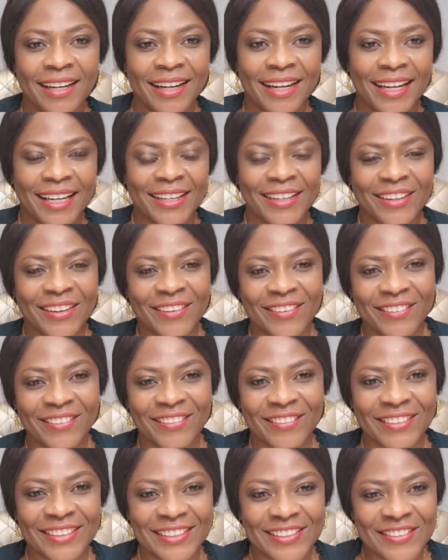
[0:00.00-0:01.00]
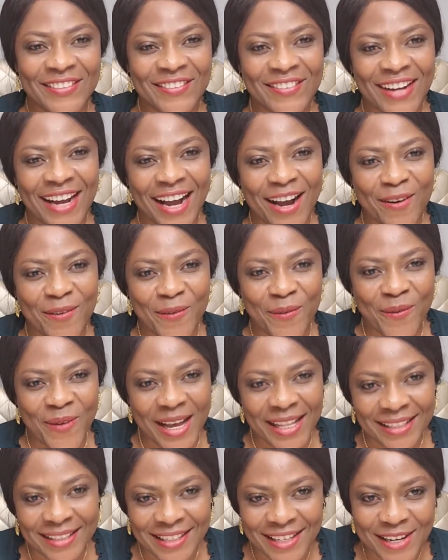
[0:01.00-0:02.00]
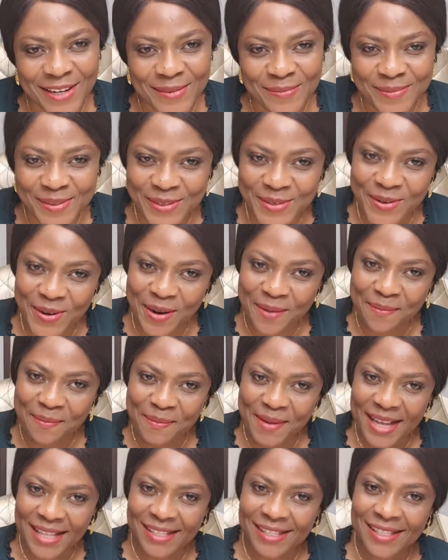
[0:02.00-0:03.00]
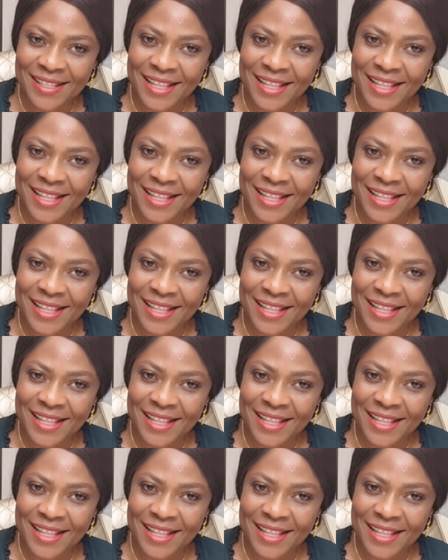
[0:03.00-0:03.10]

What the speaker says: Hello, you are welcome to UNMASC